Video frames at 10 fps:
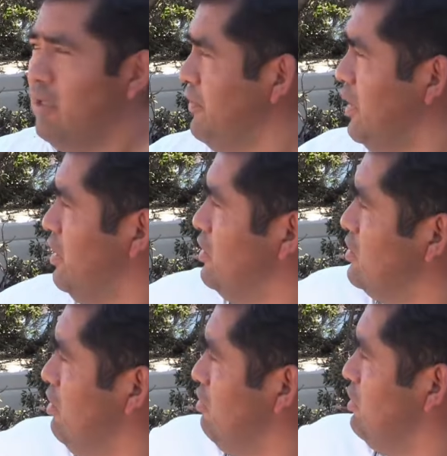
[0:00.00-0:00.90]
Over here
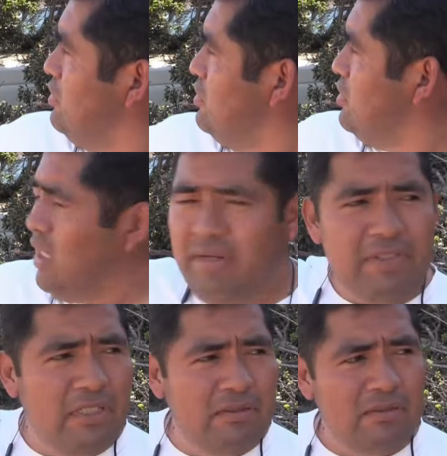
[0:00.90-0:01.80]
it's Orange
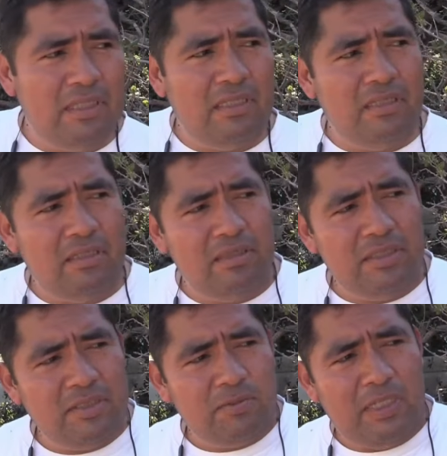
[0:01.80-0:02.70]
Avenue, and
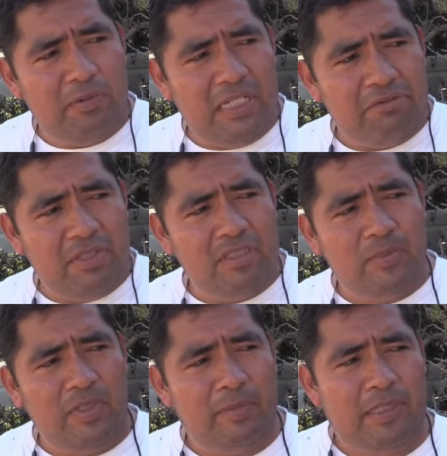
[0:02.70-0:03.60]
this way we have
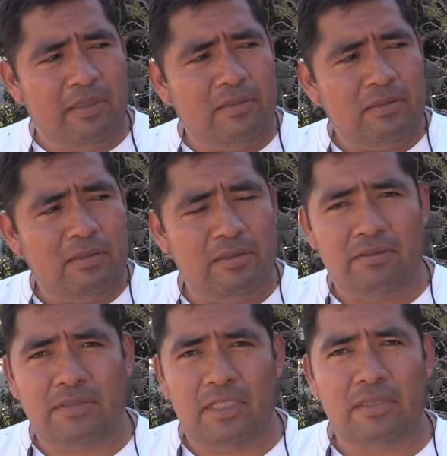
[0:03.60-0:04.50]
Redlands Boulevard on
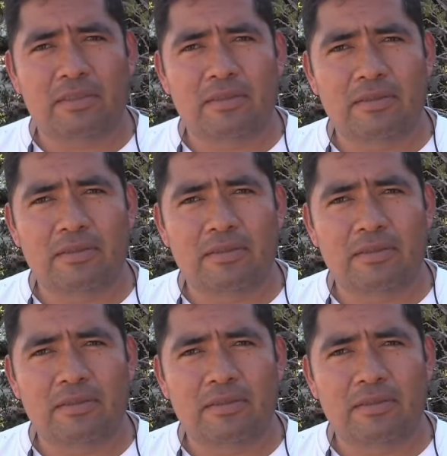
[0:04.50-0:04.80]
the other side.